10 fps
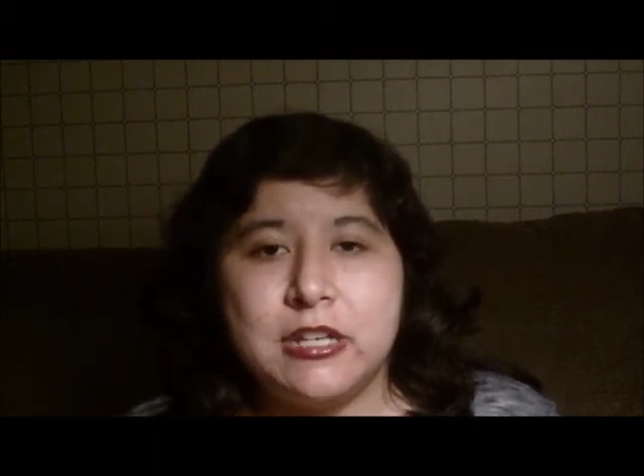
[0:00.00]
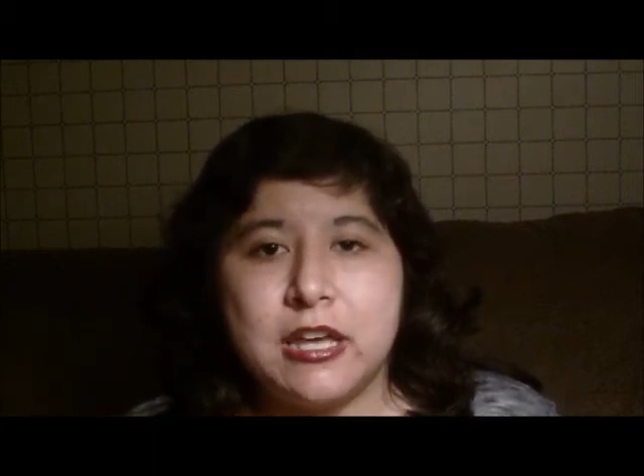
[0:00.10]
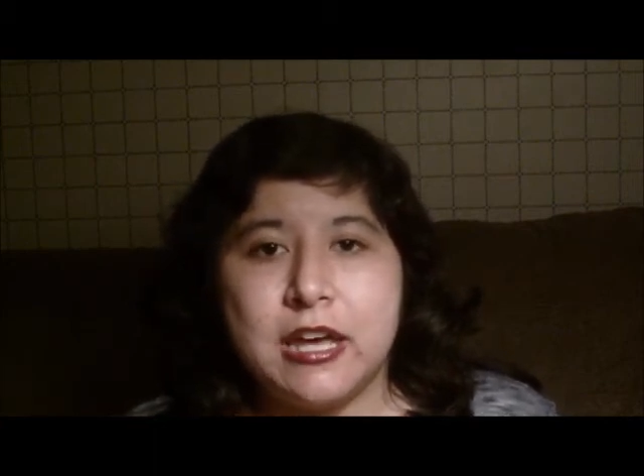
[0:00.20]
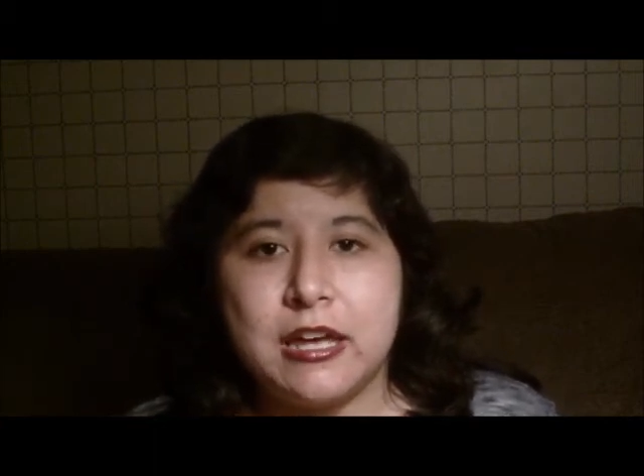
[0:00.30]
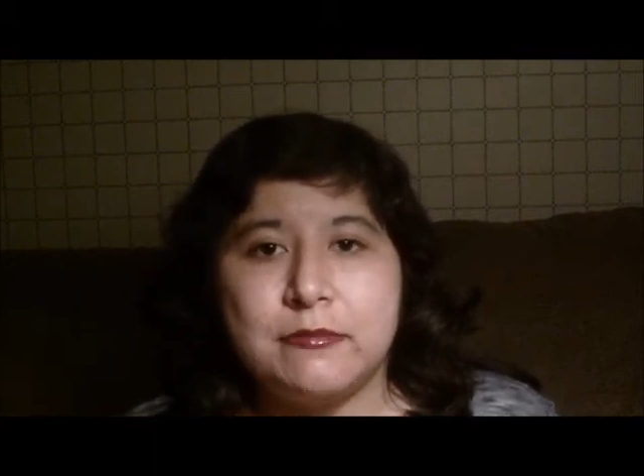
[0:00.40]

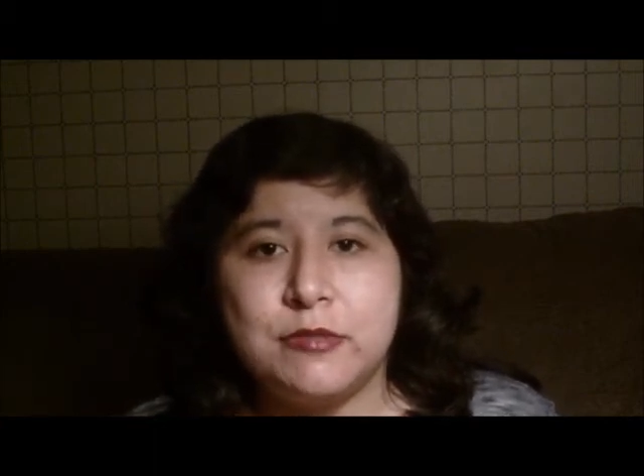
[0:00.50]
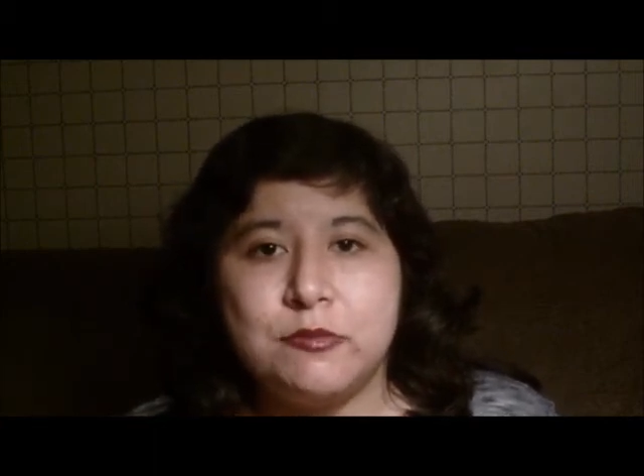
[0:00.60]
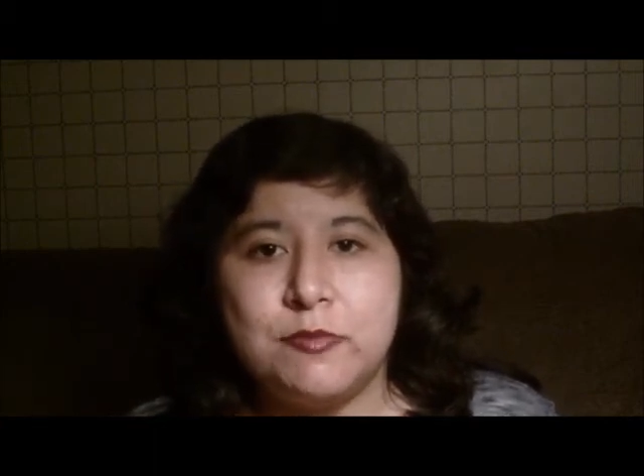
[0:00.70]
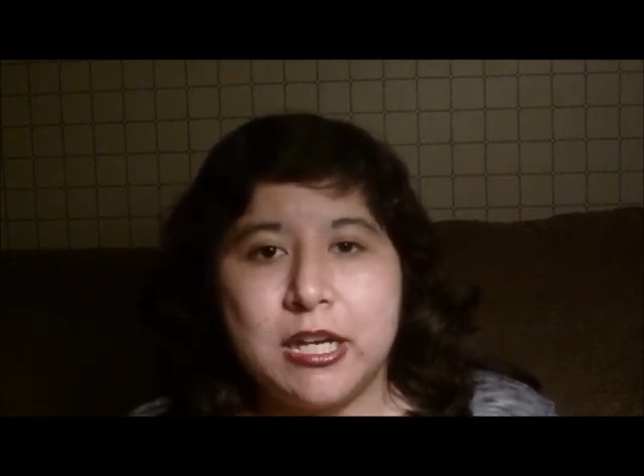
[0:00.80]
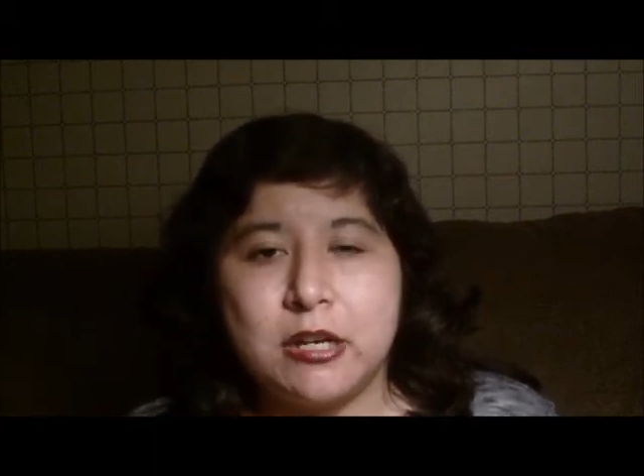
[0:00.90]
do
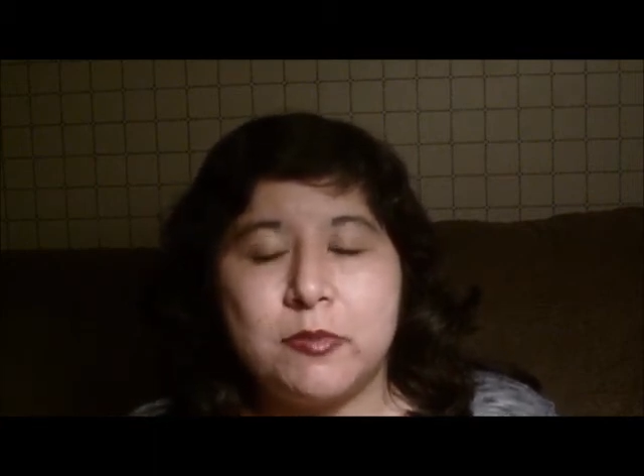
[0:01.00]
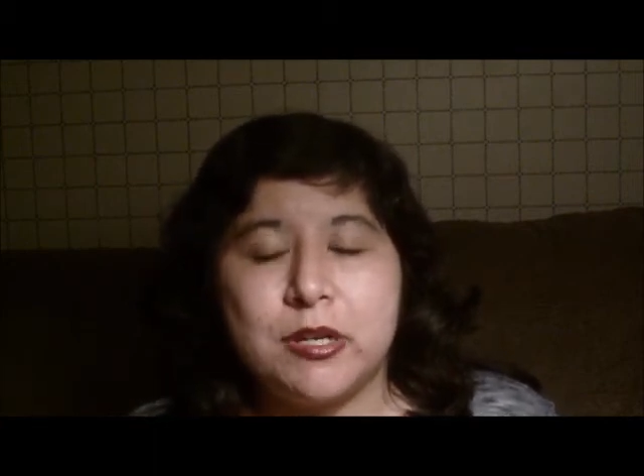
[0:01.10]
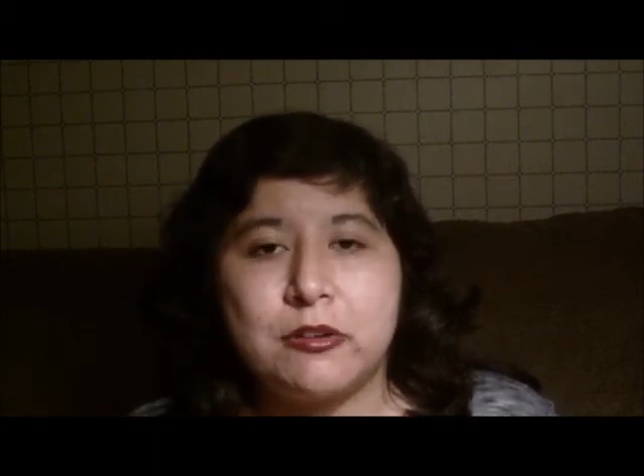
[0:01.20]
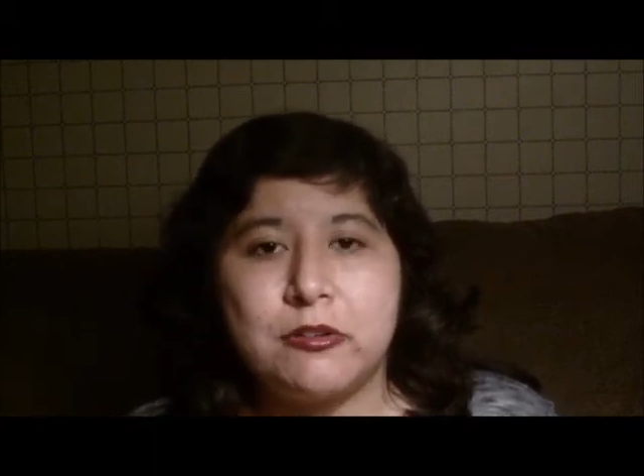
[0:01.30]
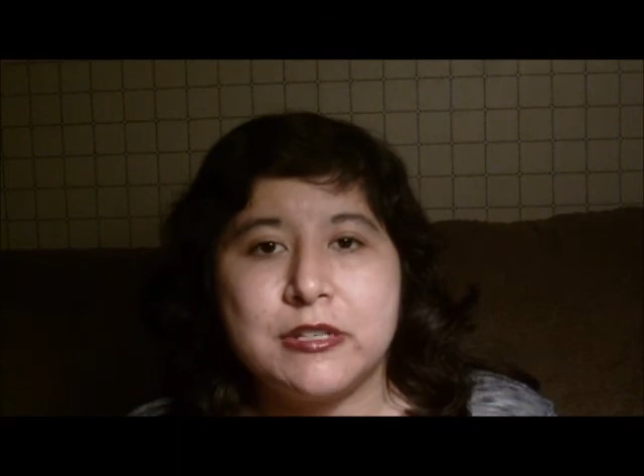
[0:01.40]
better, but
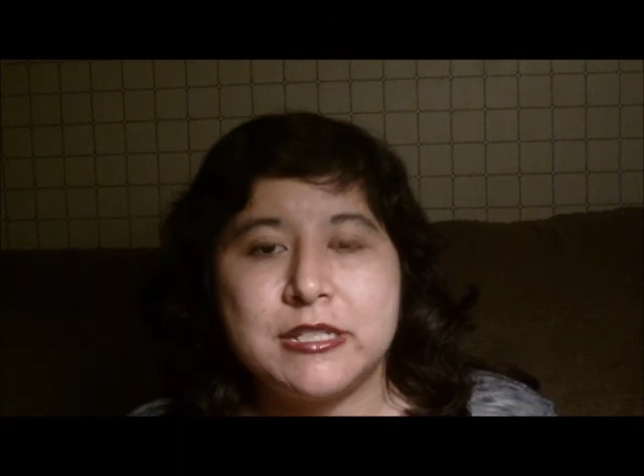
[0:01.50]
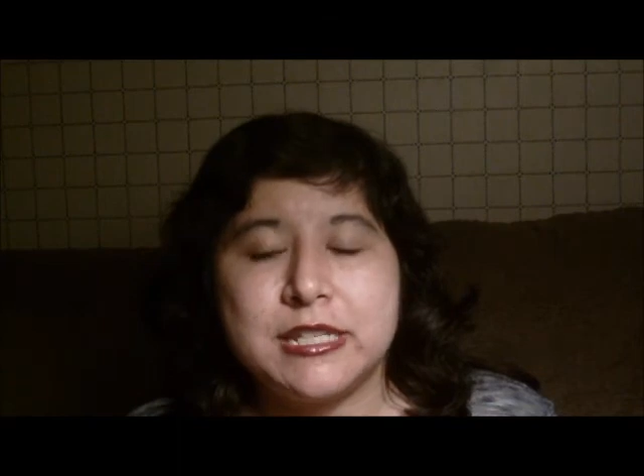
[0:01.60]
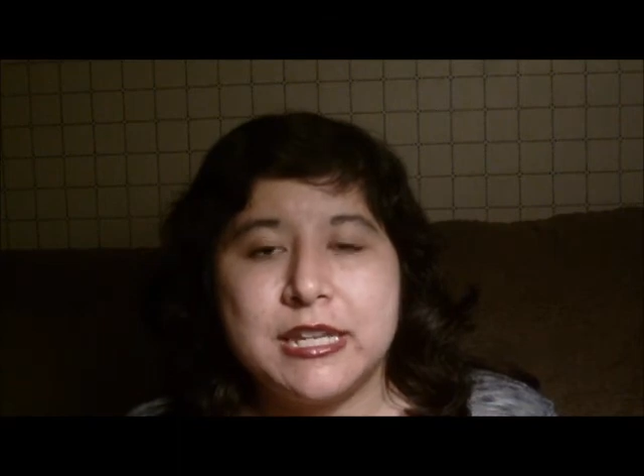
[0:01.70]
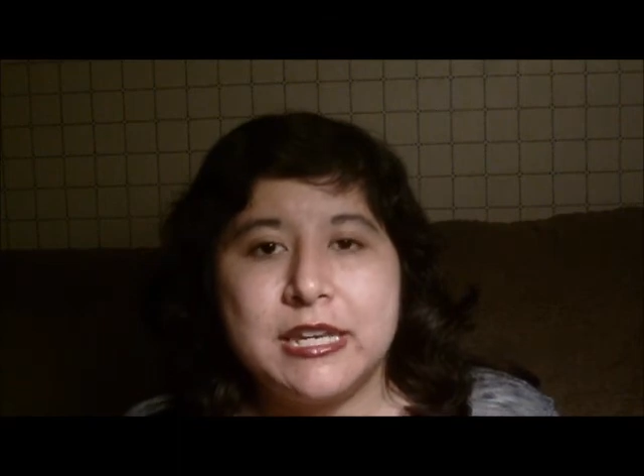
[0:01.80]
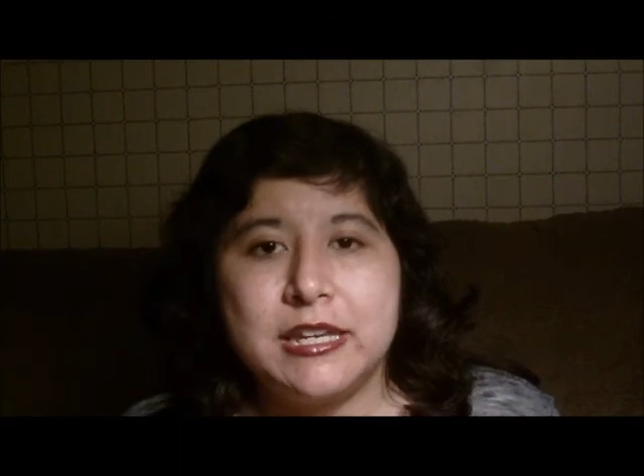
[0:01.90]
of course,